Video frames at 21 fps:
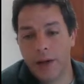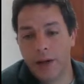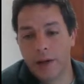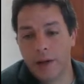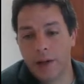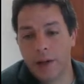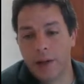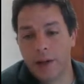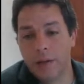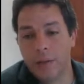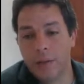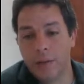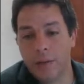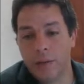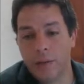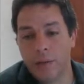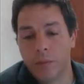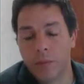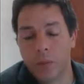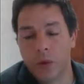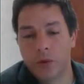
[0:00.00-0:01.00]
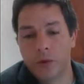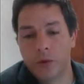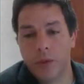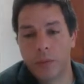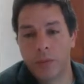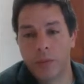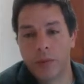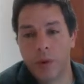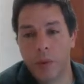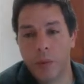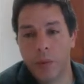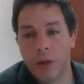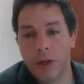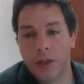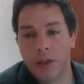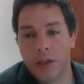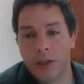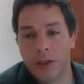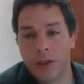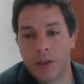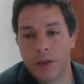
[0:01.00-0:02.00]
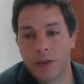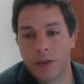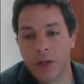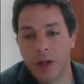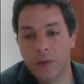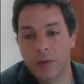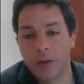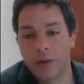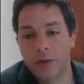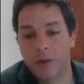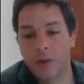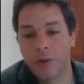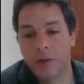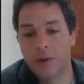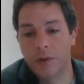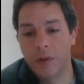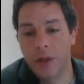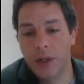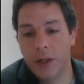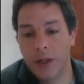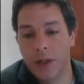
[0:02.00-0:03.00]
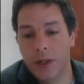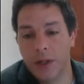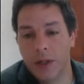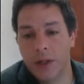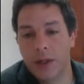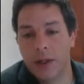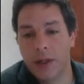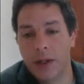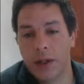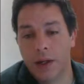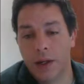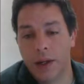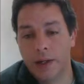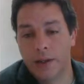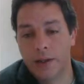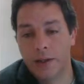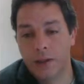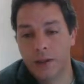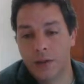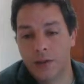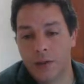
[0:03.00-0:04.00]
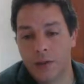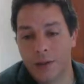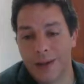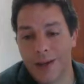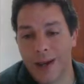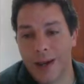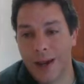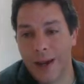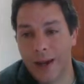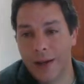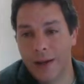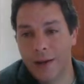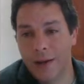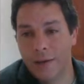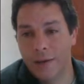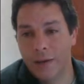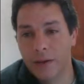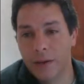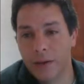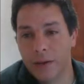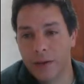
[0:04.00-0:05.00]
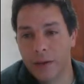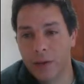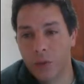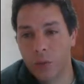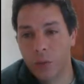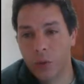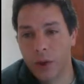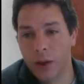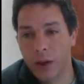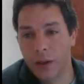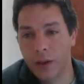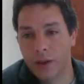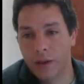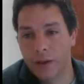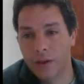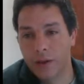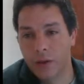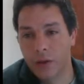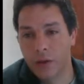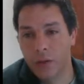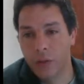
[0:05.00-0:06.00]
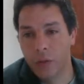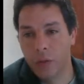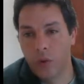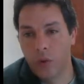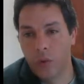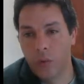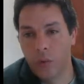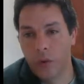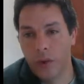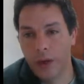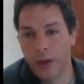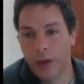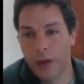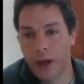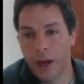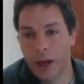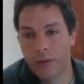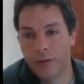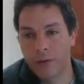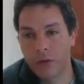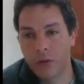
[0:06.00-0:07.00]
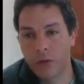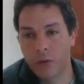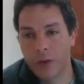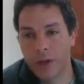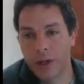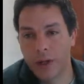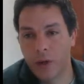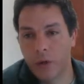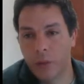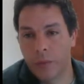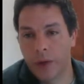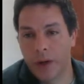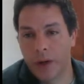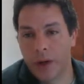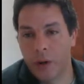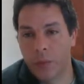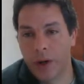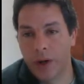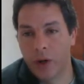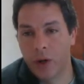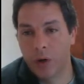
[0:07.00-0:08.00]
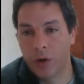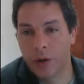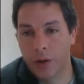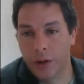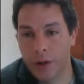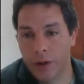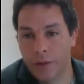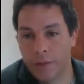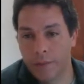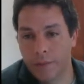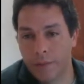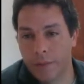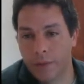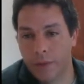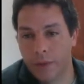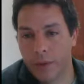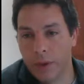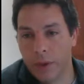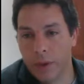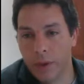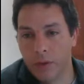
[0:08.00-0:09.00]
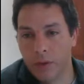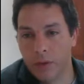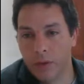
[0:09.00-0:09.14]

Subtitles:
And finally, what's the probability of having 3 landings in A? Well, we have to look at omega 1 only.